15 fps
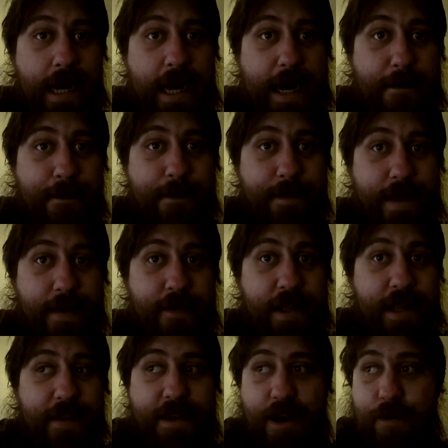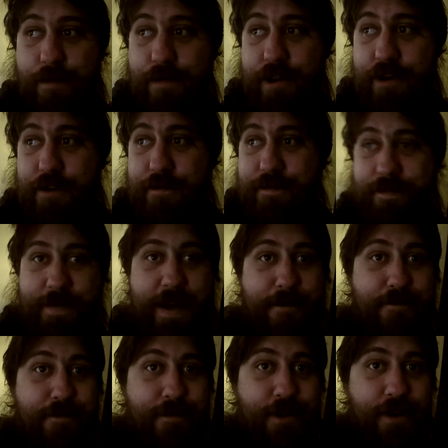Everything's going pretty good.
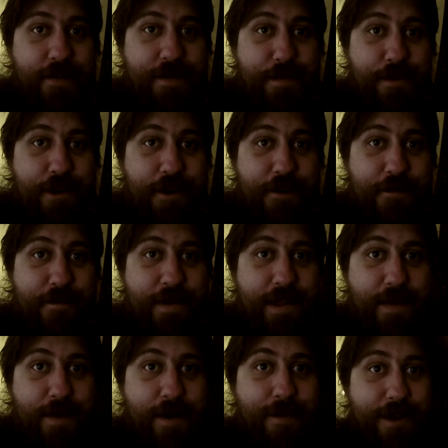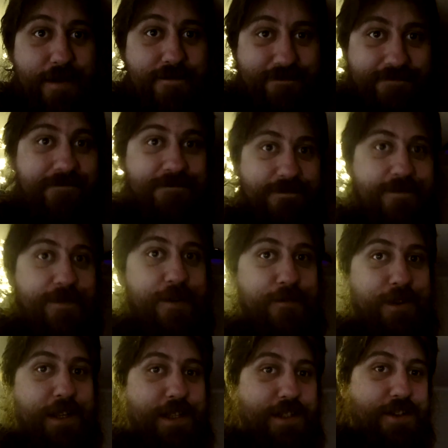Life's pretty good at the moment. I'm
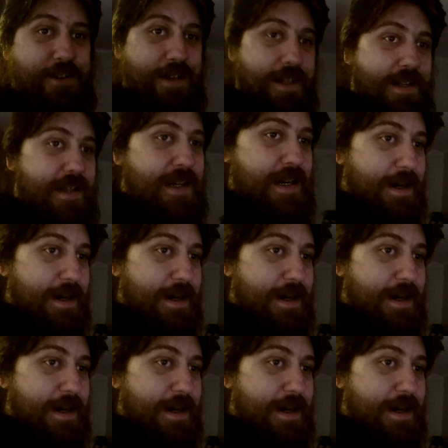really enjoying it.